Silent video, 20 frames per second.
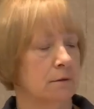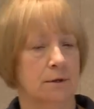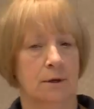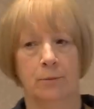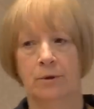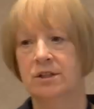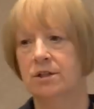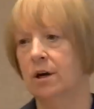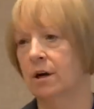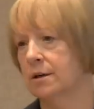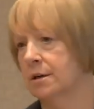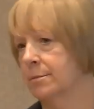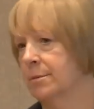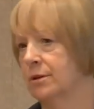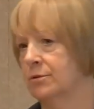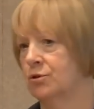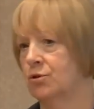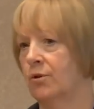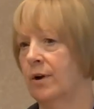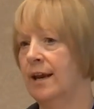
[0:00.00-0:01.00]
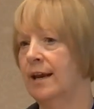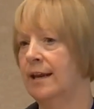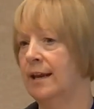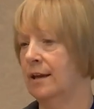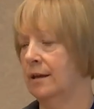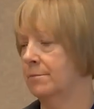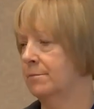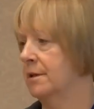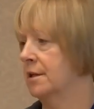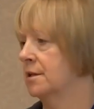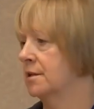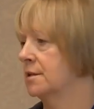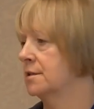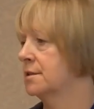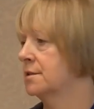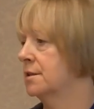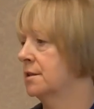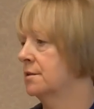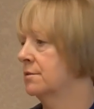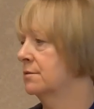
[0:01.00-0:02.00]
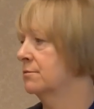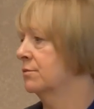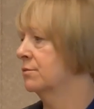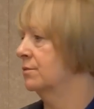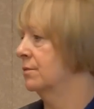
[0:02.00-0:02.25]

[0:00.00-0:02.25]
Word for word: Then we talk about training, because